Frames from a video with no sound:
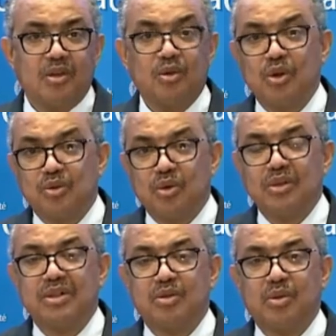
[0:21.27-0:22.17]
Those
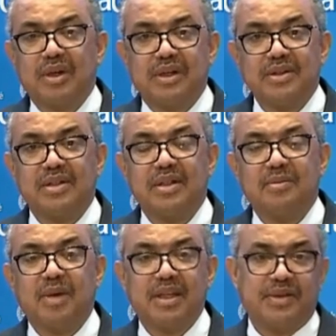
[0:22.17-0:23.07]
words were
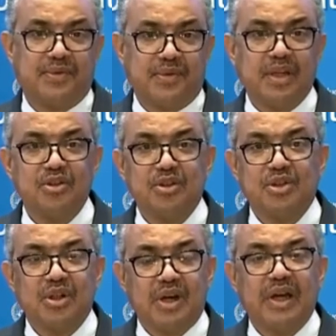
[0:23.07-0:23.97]
written by the
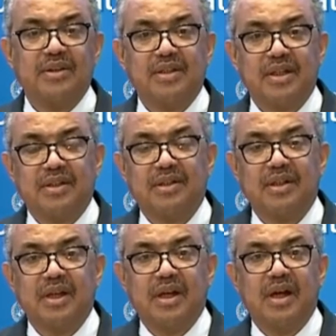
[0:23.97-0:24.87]
French writer
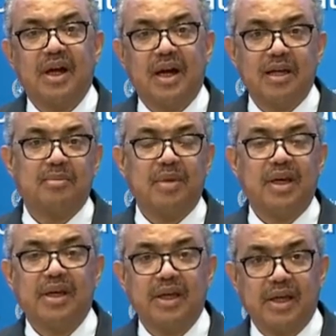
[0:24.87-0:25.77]

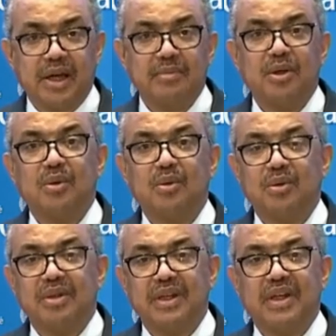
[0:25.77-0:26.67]
Albert Camus
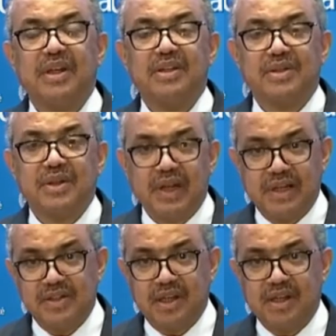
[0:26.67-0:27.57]
in his
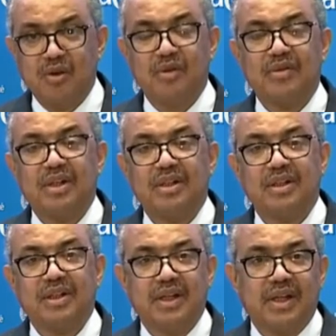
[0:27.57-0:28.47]
classic novel
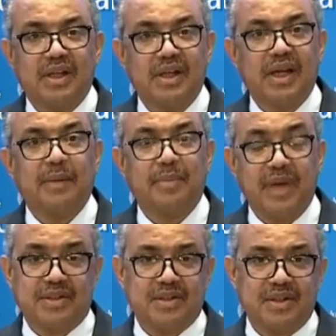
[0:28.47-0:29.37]
La
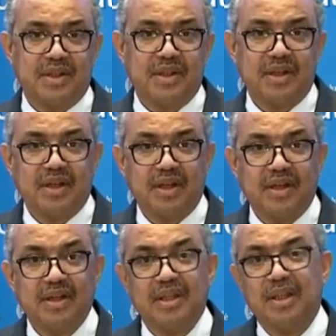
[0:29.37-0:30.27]
Peste
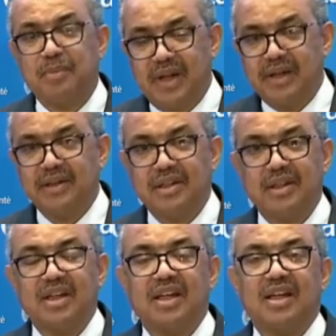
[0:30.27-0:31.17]
the plague
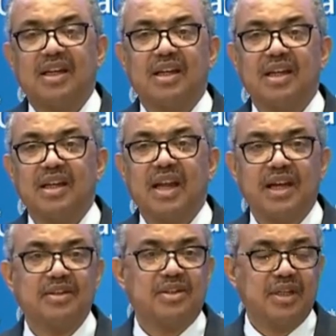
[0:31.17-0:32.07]
in
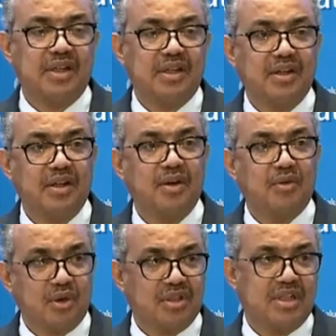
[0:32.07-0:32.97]

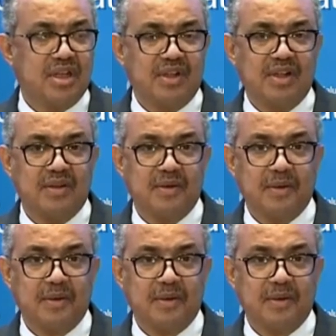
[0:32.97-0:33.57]
1947.